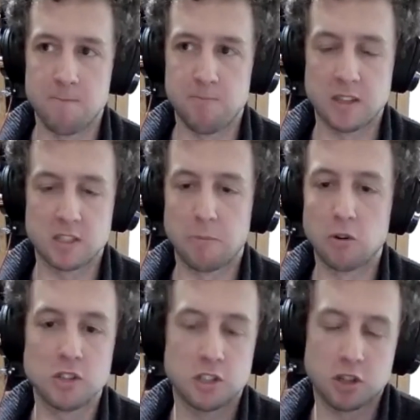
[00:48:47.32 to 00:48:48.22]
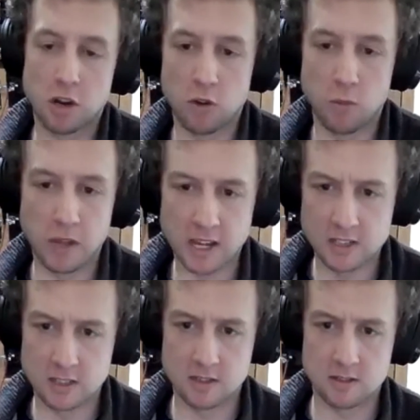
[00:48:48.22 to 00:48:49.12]
supposing it's going out in the
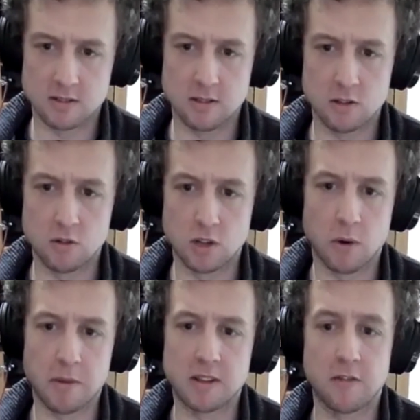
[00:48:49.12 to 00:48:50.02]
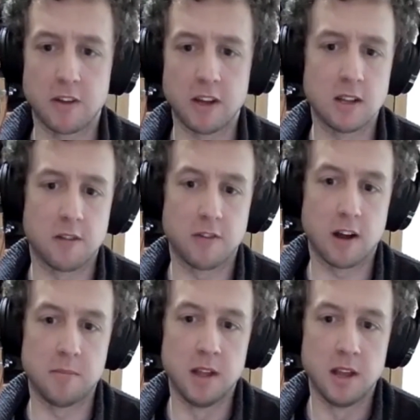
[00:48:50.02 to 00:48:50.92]
weekends, you work Monday to Friday in a
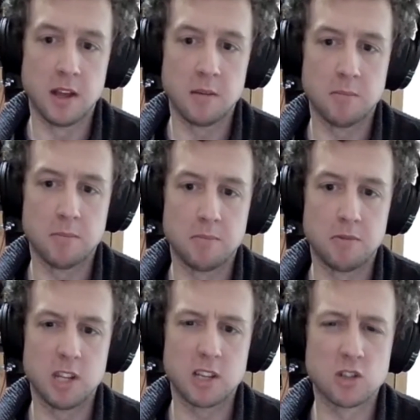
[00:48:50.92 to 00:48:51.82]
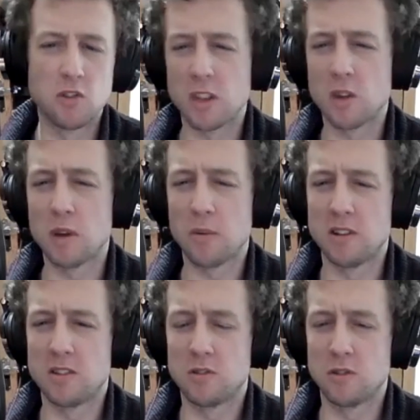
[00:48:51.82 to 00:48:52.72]
farm, but it's not really what you
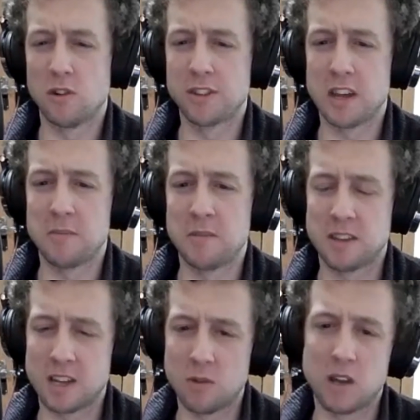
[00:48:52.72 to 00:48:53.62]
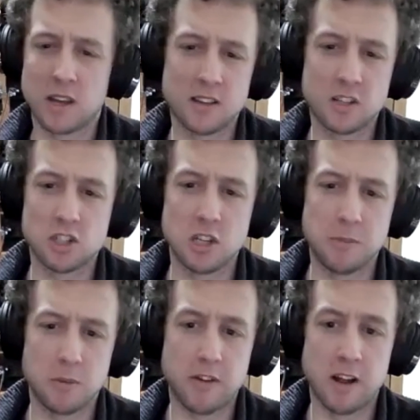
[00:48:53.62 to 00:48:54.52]
want to do long term. You think you want to get into
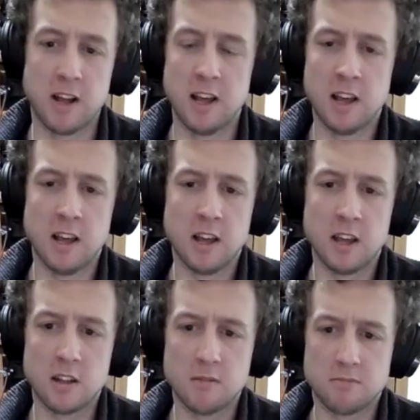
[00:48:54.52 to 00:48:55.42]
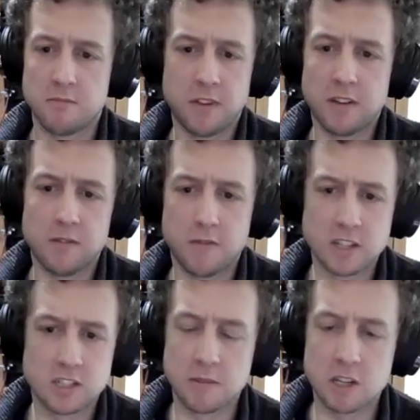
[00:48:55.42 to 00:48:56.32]
sheep or whatever.
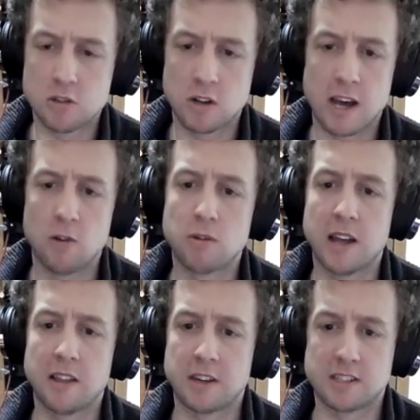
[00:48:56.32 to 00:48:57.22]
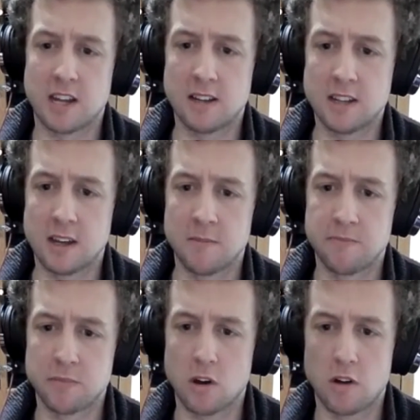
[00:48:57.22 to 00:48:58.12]
Find somebody that's doing a hill gather on a Saturday,
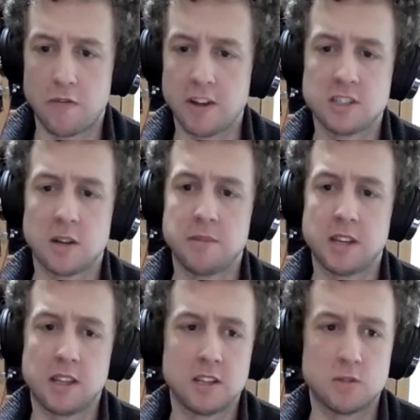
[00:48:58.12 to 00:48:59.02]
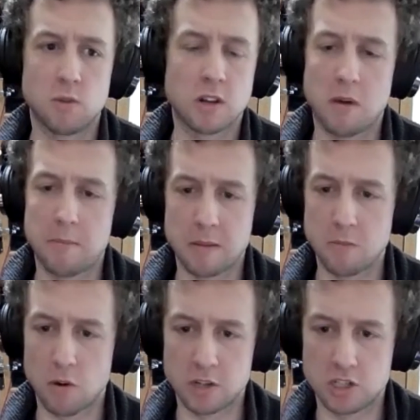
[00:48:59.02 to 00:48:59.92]
or find somebody that's working with a big
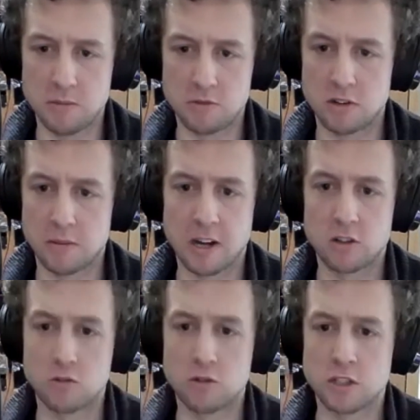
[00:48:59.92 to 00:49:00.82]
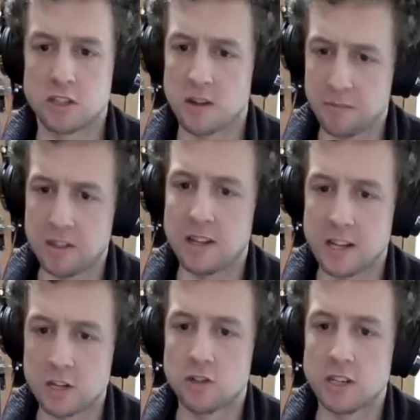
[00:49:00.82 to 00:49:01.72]
mob of sheep doing a bit of dozing or something that
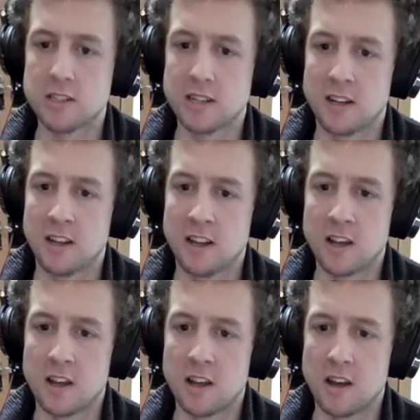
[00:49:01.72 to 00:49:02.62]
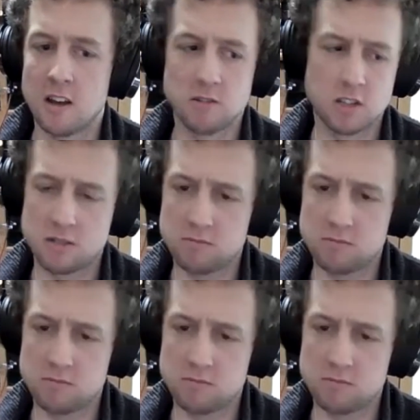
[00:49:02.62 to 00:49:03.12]
you're interested in, and just,